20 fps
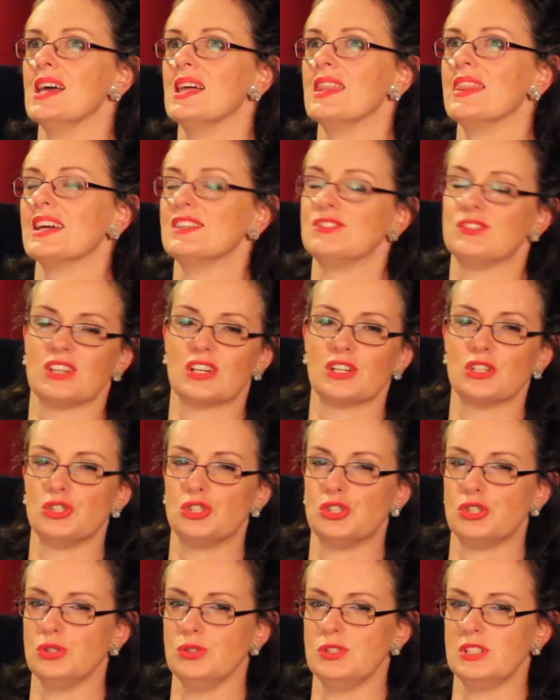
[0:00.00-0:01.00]
They started
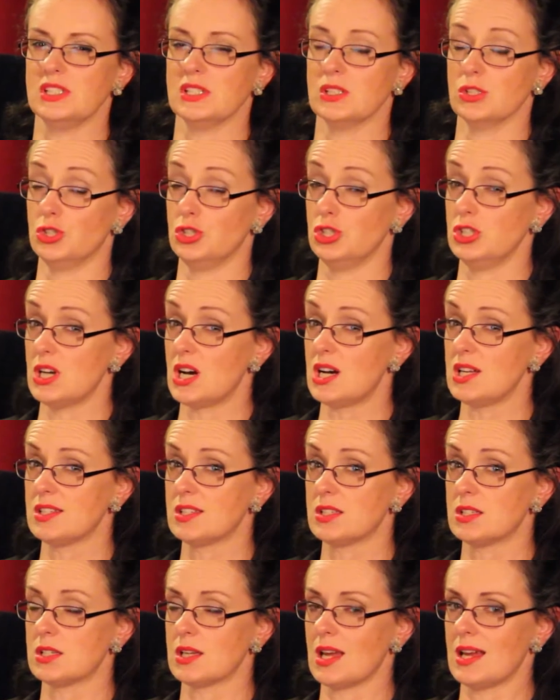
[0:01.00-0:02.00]
shooting
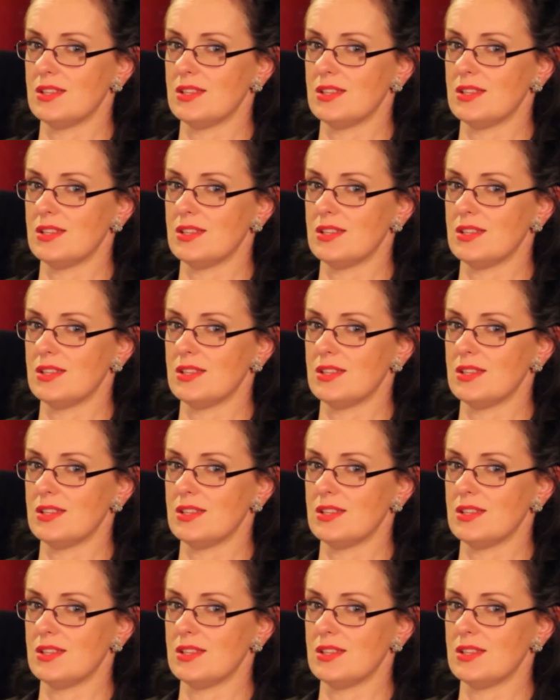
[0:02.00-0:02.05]
just